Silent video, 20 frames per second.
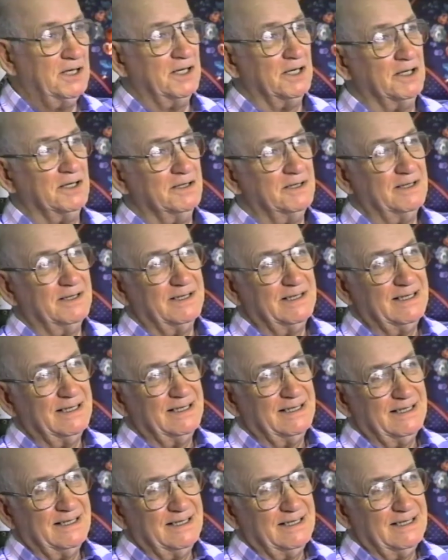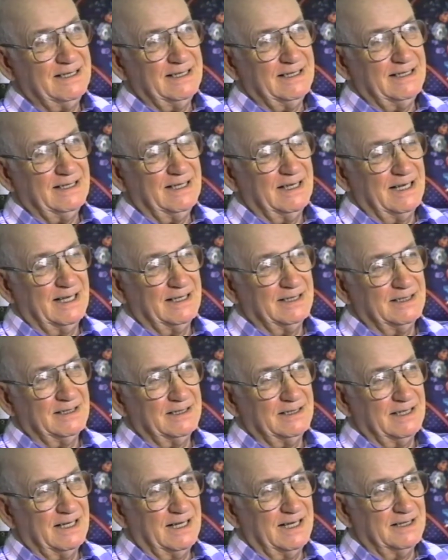Uh -huh. And,
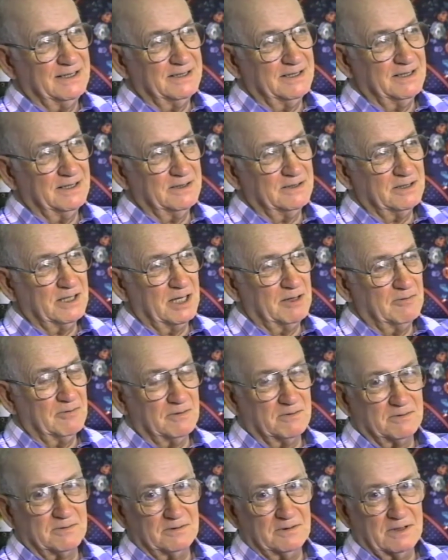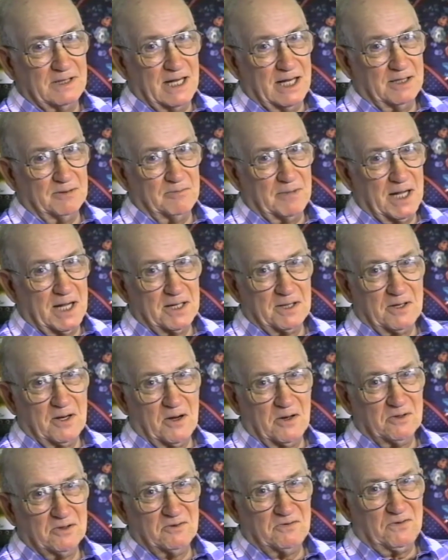and uh, they were, had a band
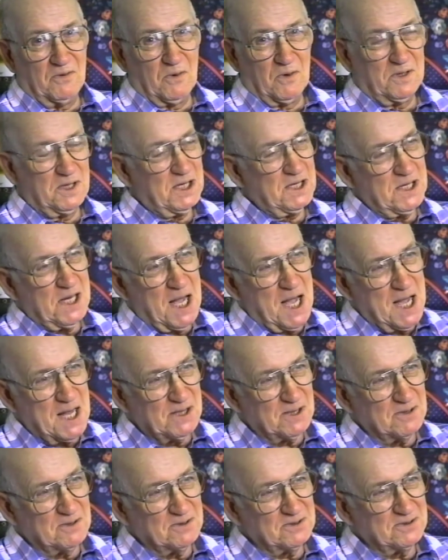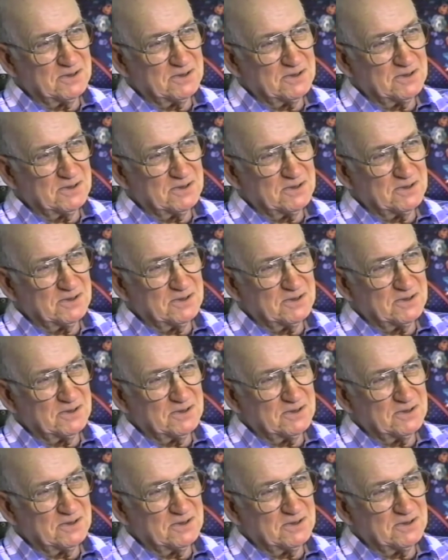called the 49ers.